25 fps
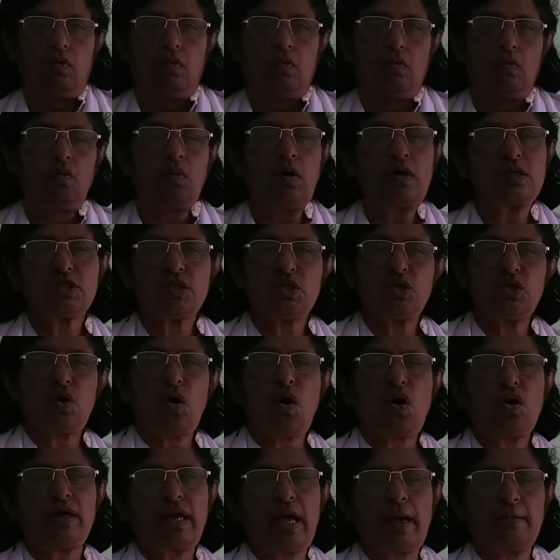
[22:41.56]
was
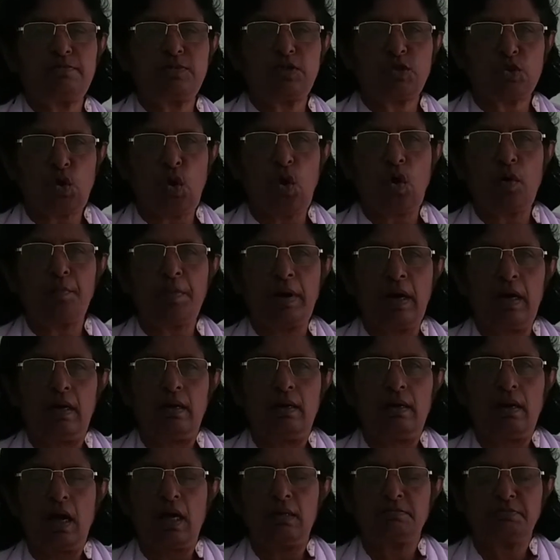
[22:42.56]
not
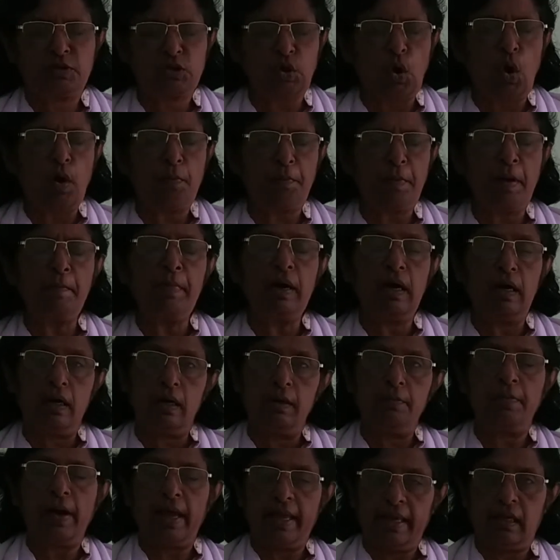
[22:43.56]
absorbable
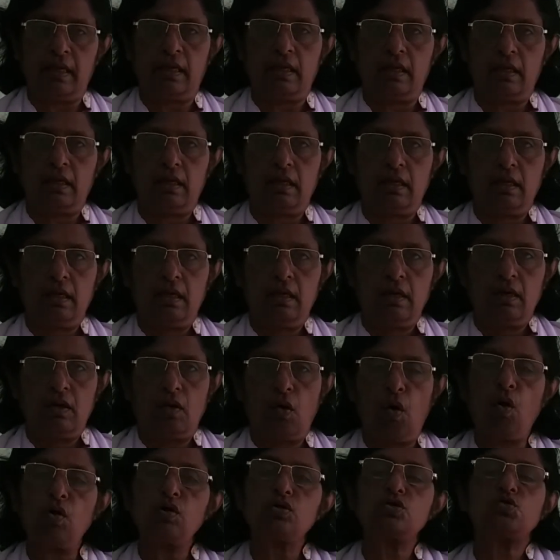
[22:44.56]
by
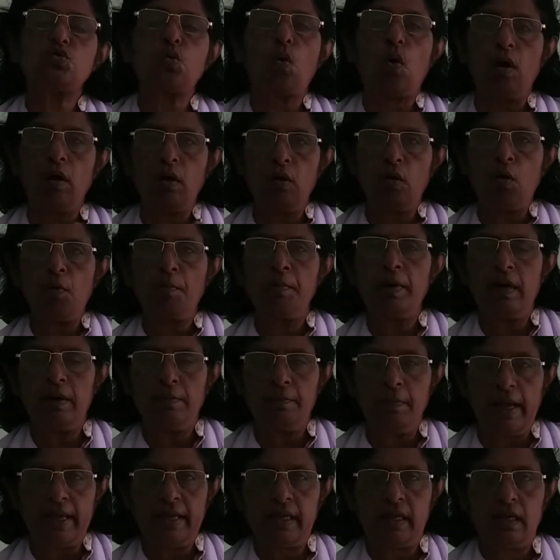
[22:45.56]
or swallowable
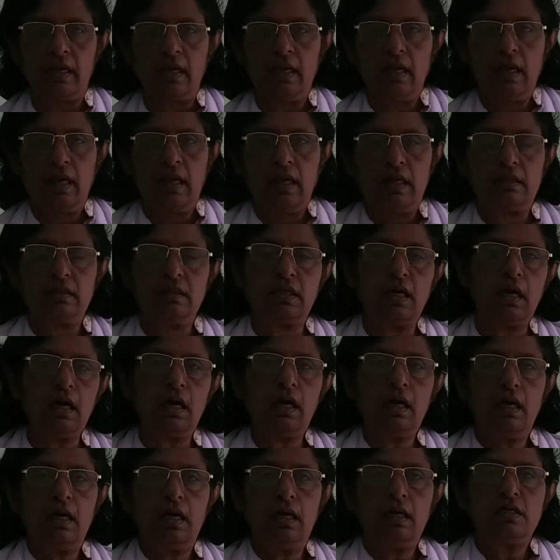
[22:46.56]
by the
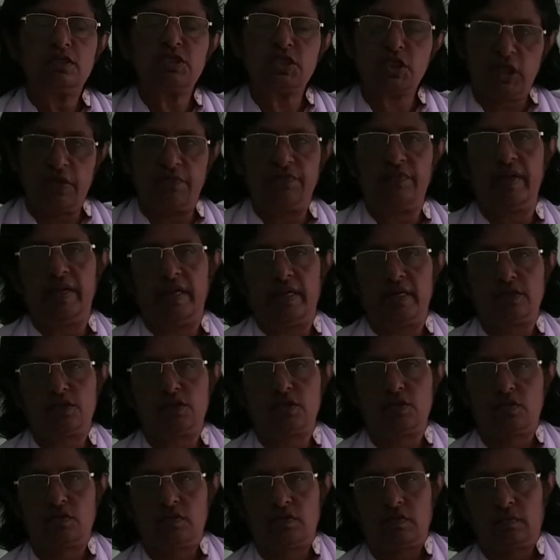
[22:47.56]
civilians.